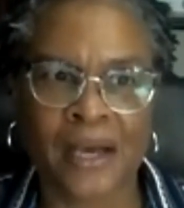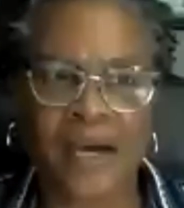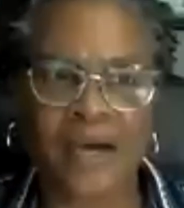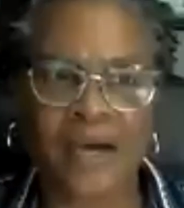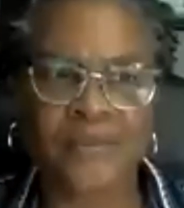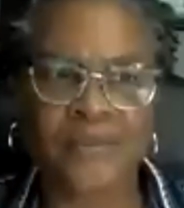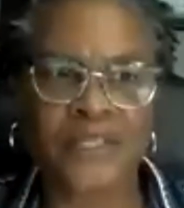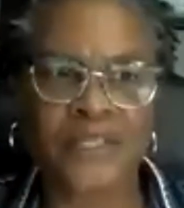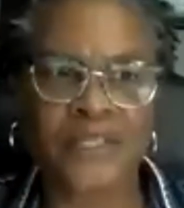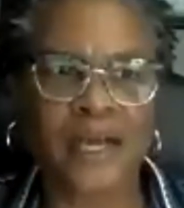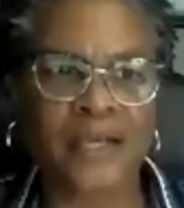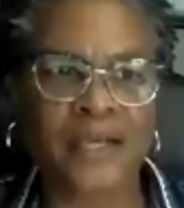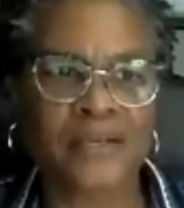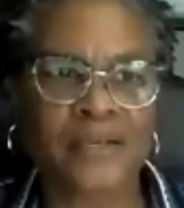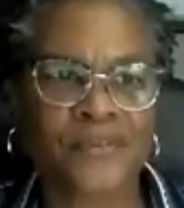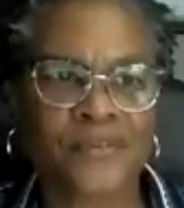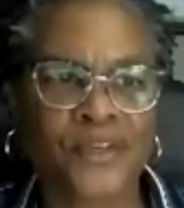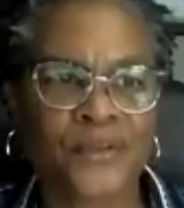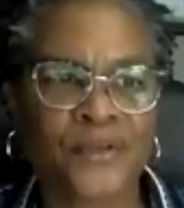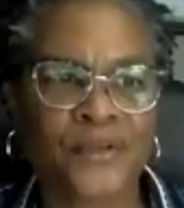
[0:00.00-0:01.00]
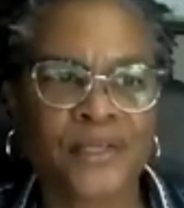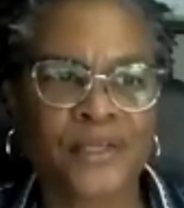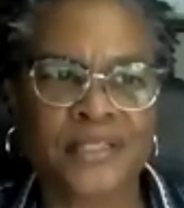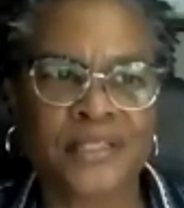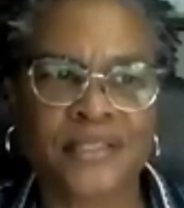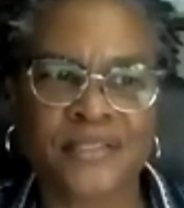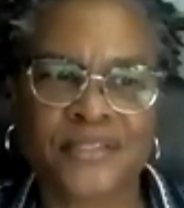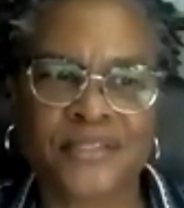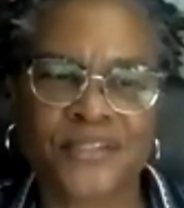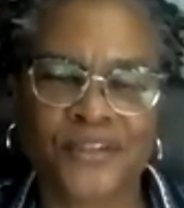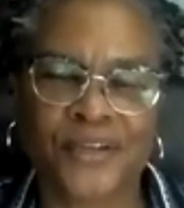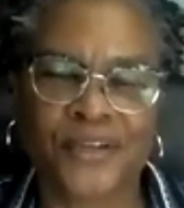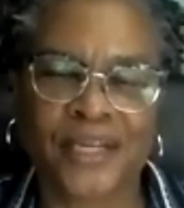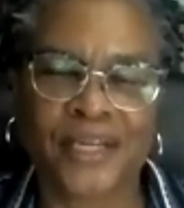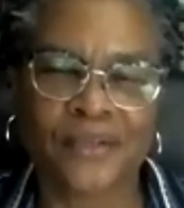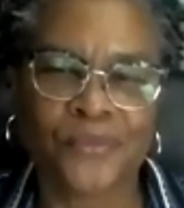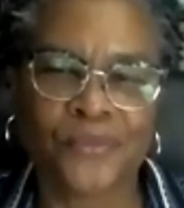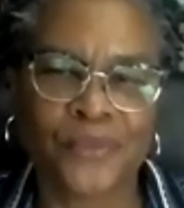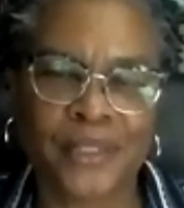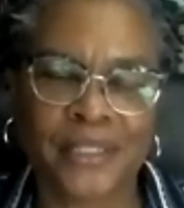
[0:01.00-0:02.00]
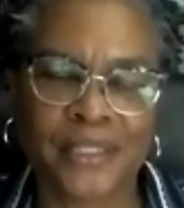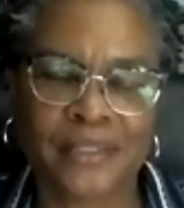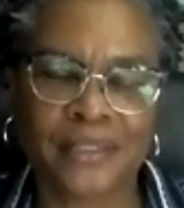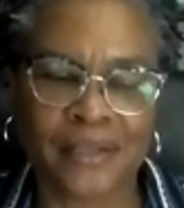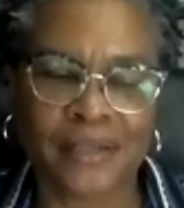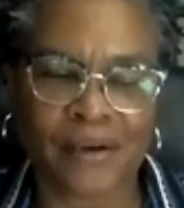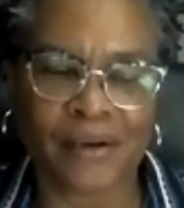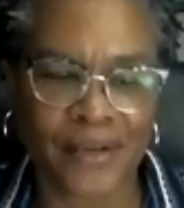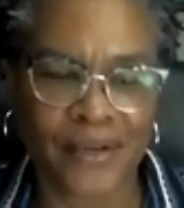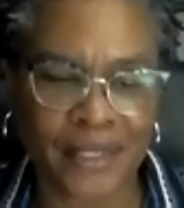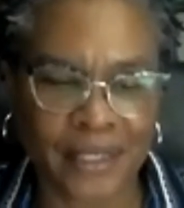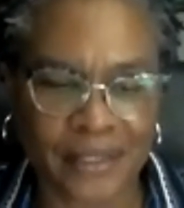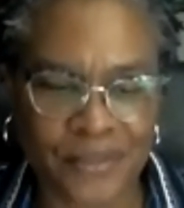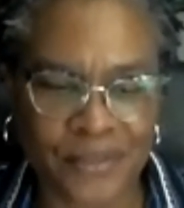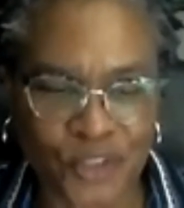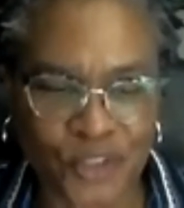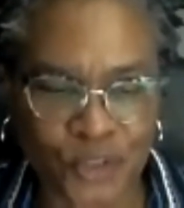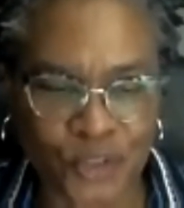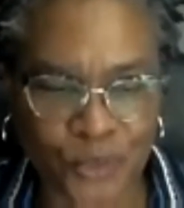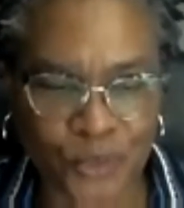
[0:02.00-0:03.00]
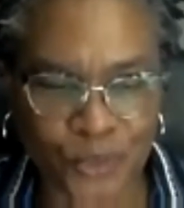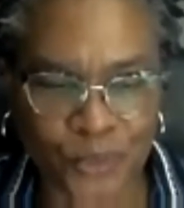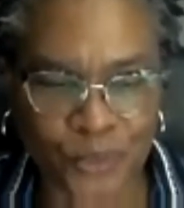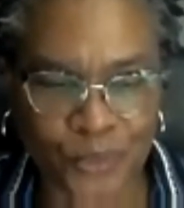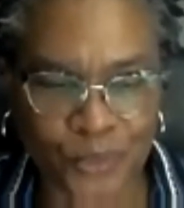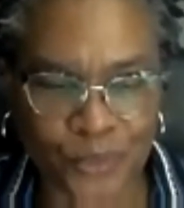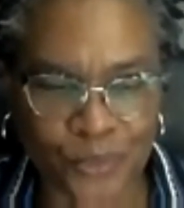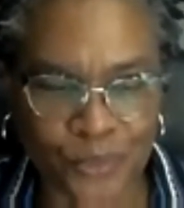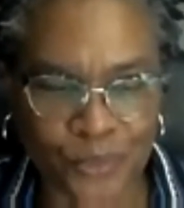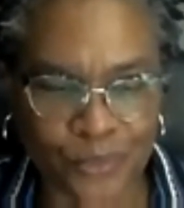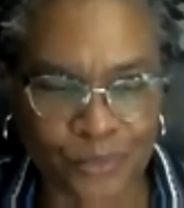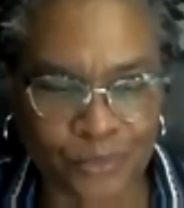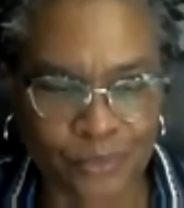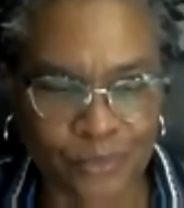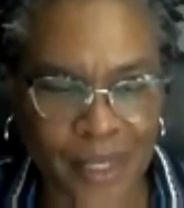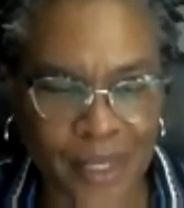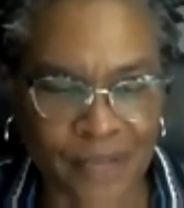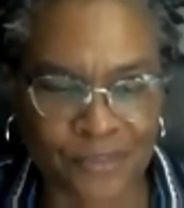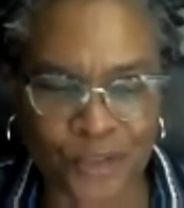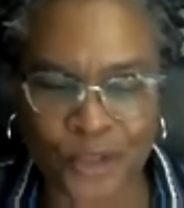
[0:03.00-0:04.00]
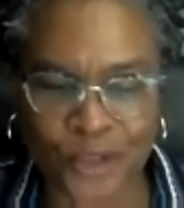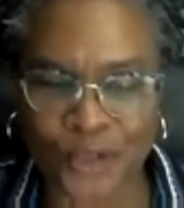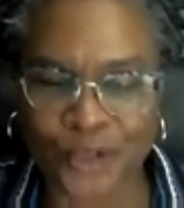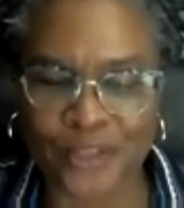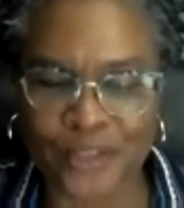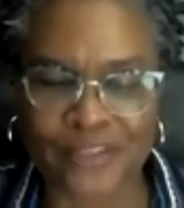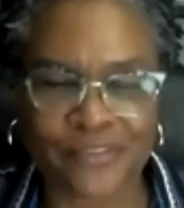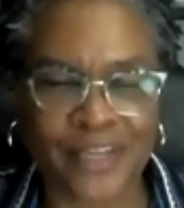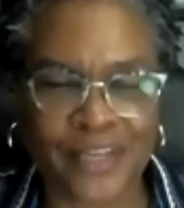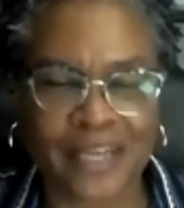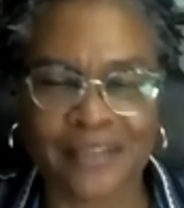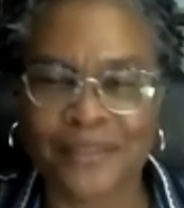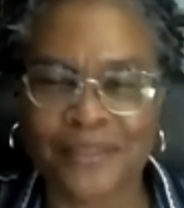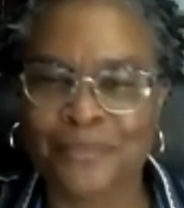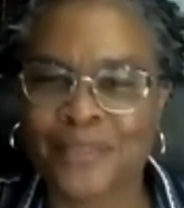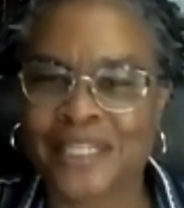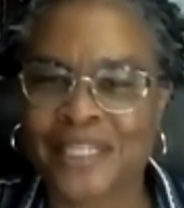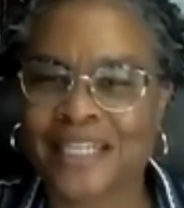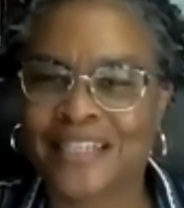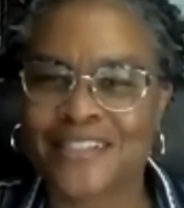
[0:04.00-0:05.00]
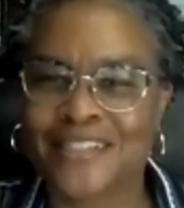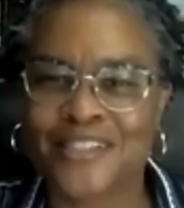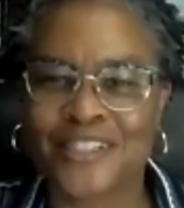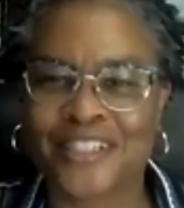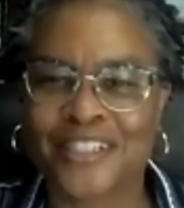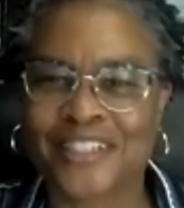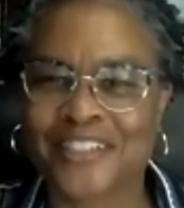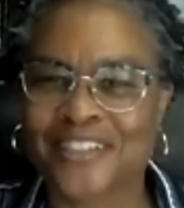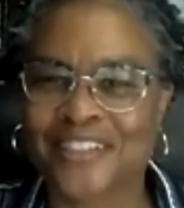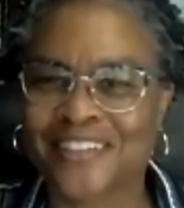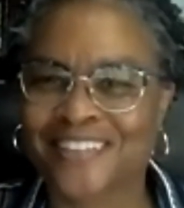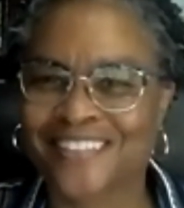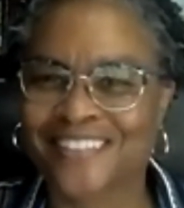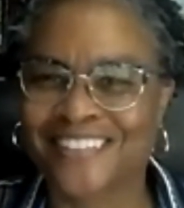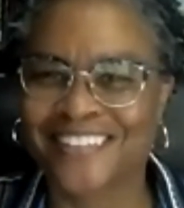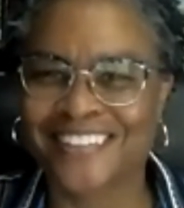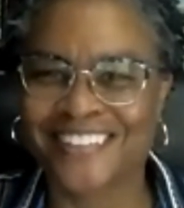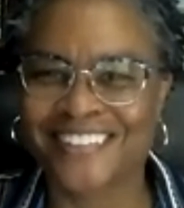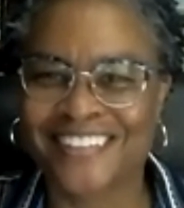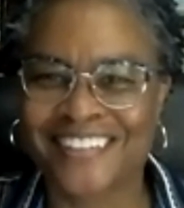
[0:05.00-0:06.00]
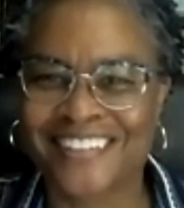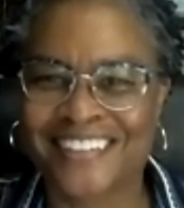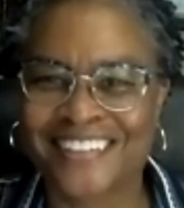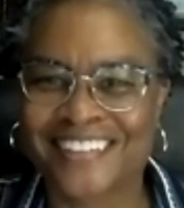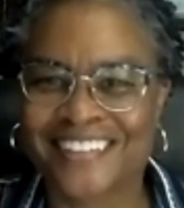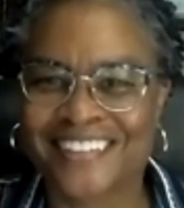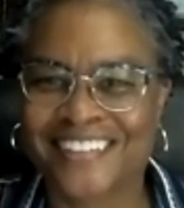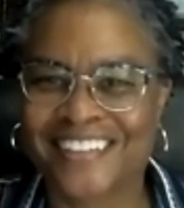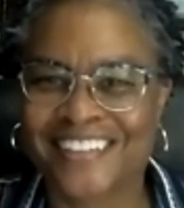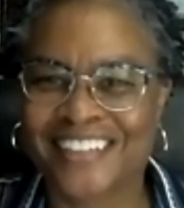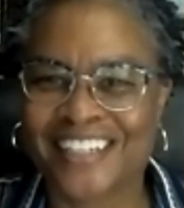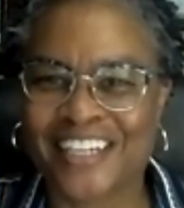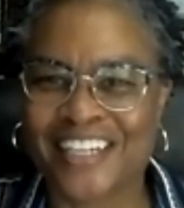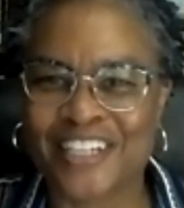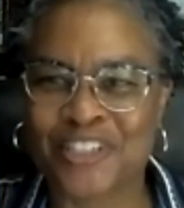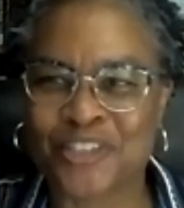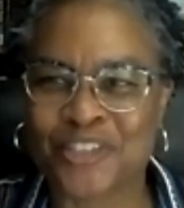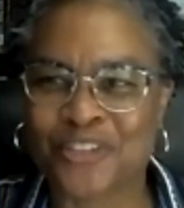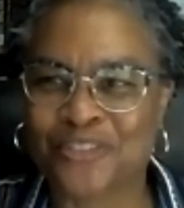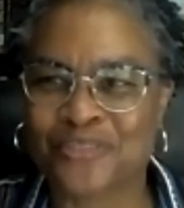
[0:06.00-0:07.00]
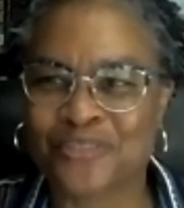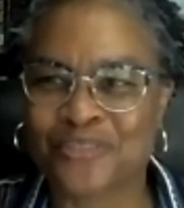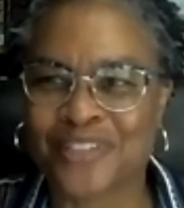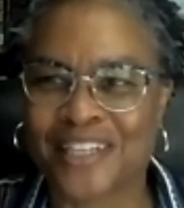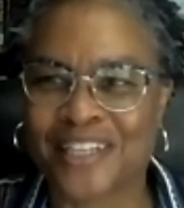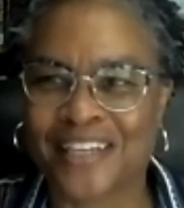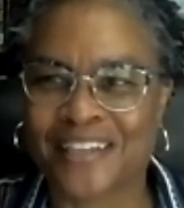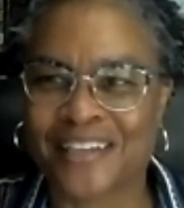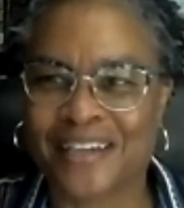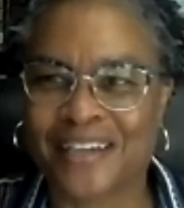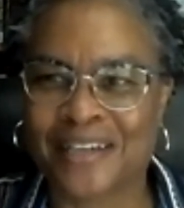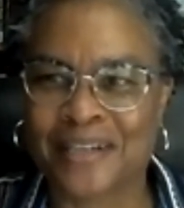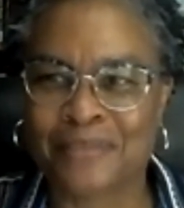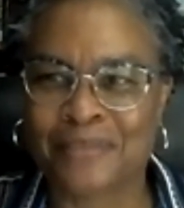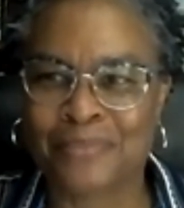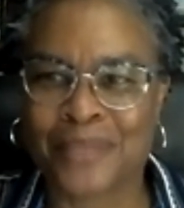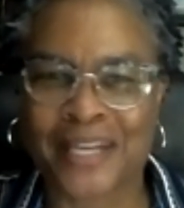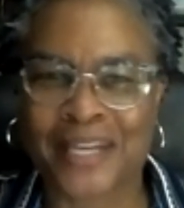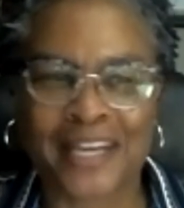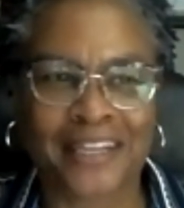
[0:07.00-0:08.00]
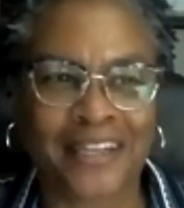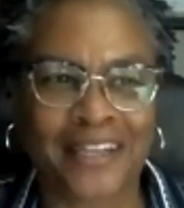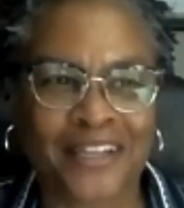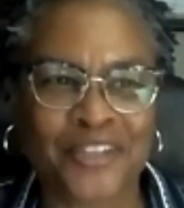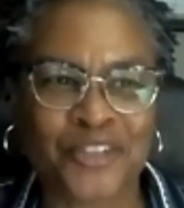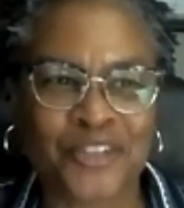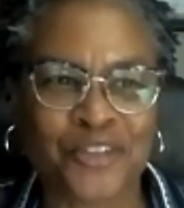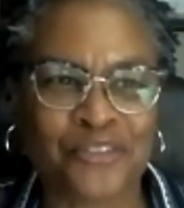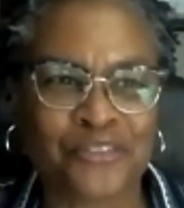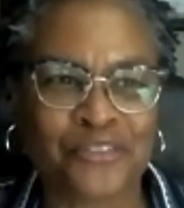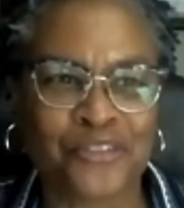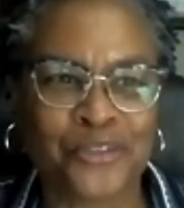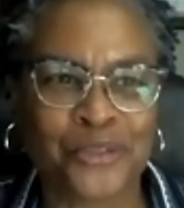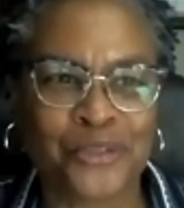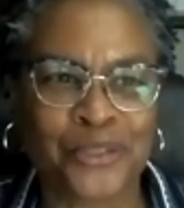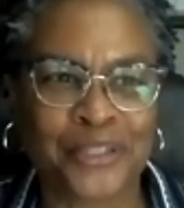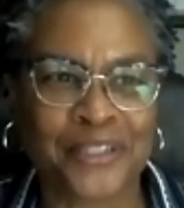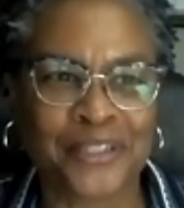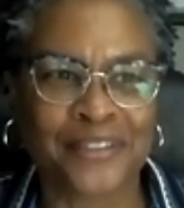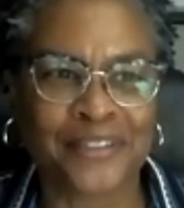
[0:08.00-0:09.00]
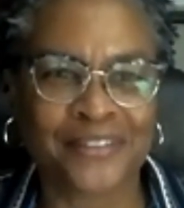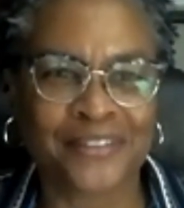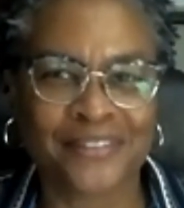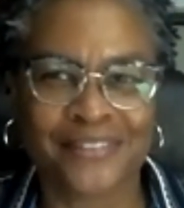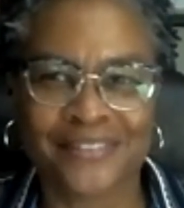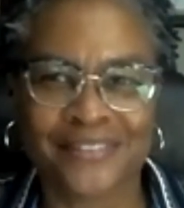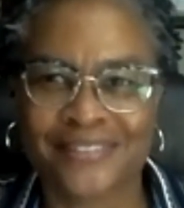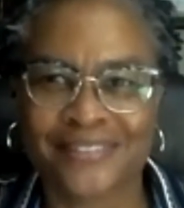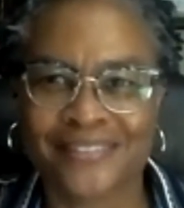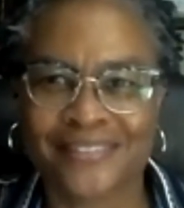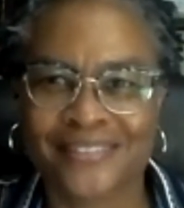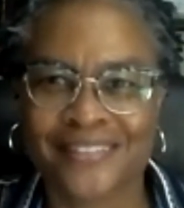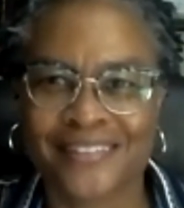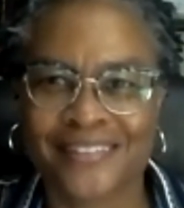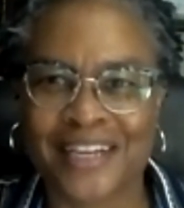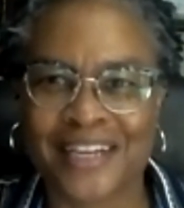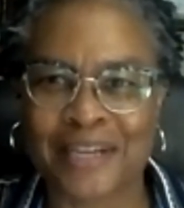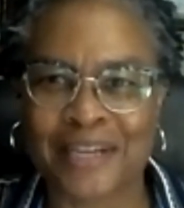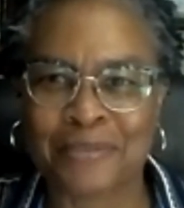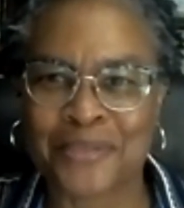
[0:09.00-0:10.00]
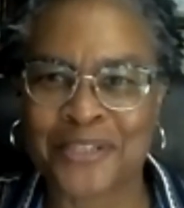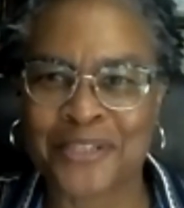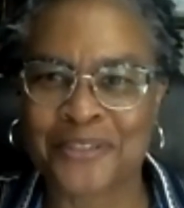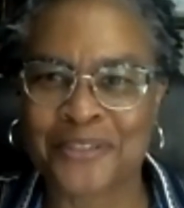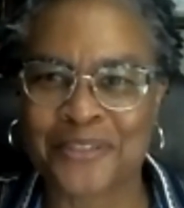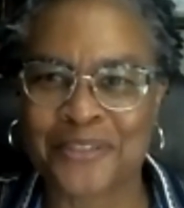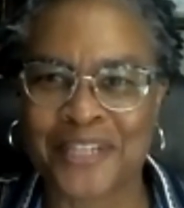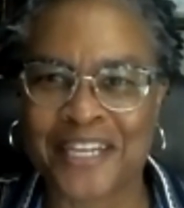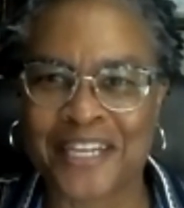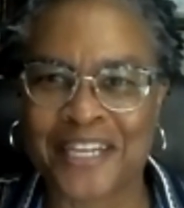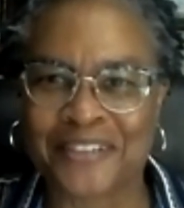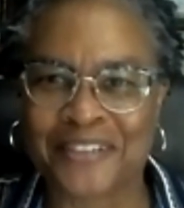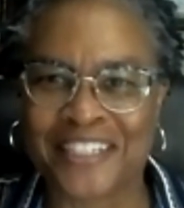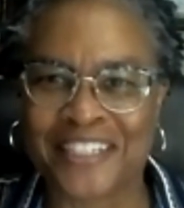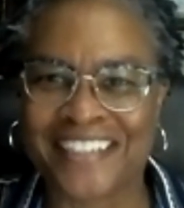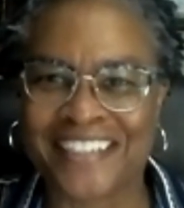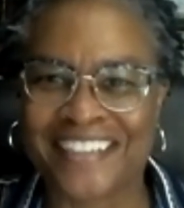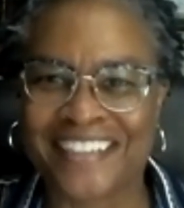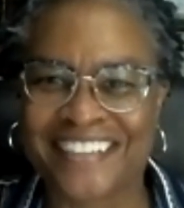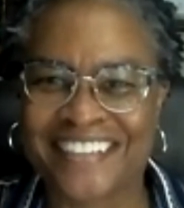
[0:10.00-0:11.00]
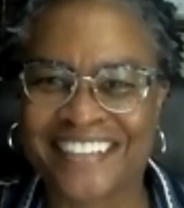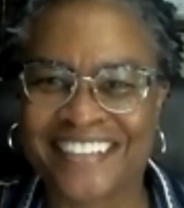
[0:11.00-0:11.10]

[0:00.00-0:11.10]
I was kind of curious is there anyone in the audience who ever heard of Ella McKissick, the agent, the um, Black agent for Limestone County?